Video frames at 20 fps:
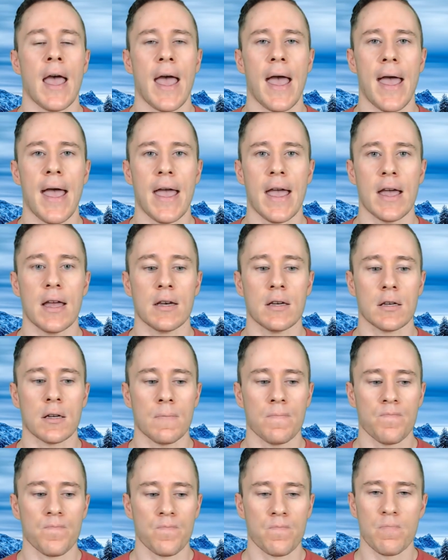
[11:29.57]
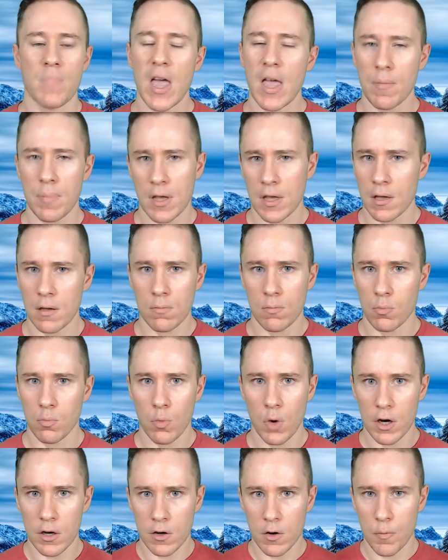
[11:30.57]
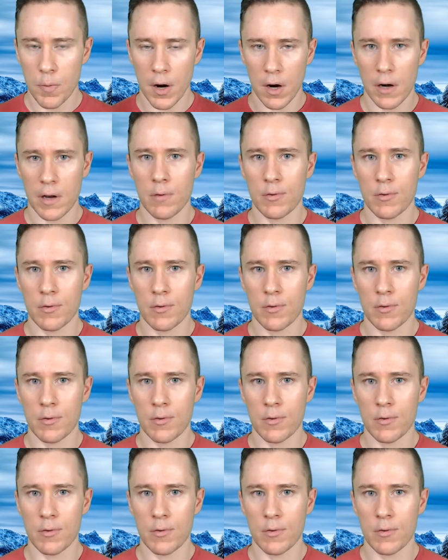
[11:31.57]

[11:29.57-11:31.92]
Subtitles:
And maybe what your party